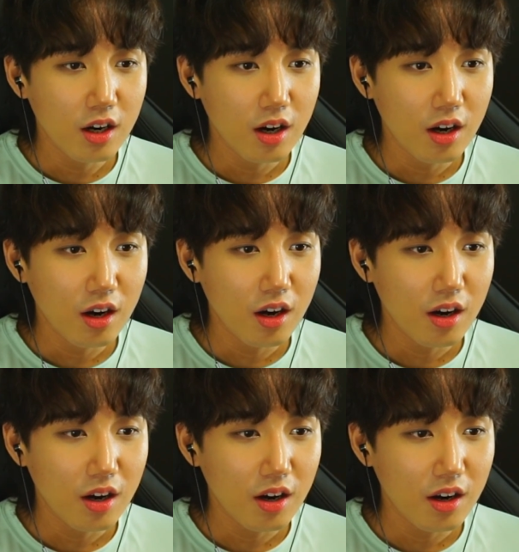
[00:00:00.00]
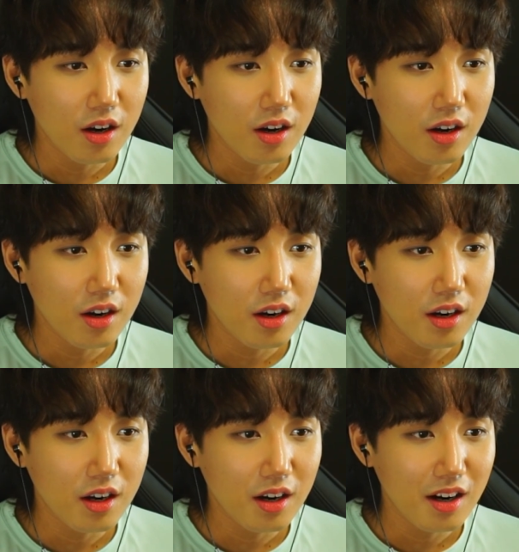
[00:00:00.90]

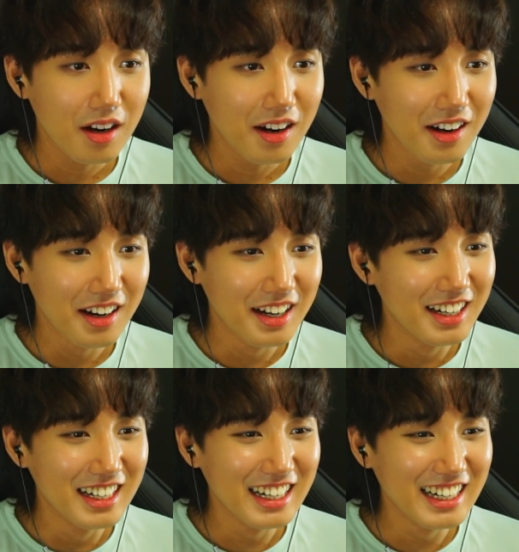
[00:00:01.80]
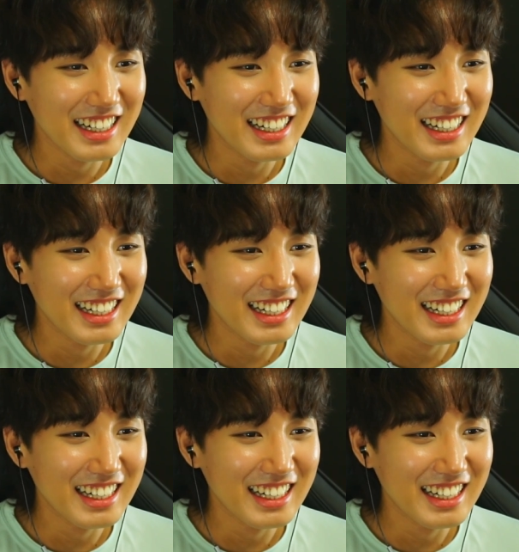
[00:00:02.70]
No one is speaking in this clip.